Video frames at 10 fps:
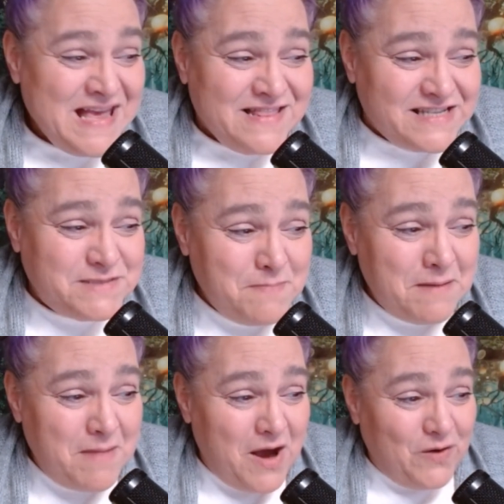This
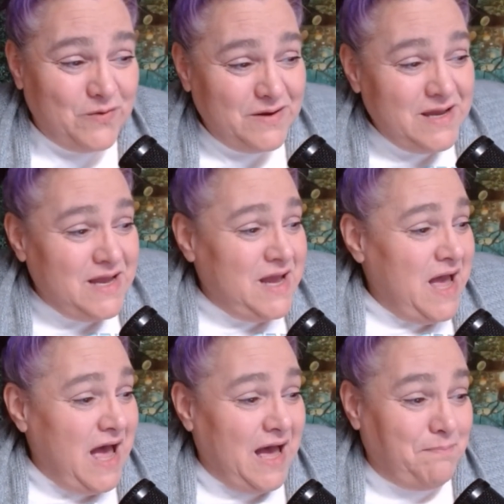memo
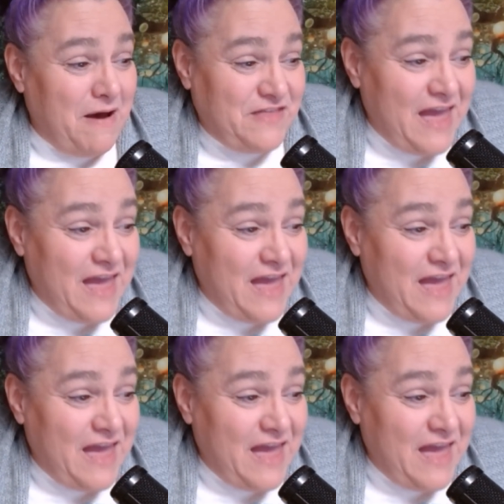by the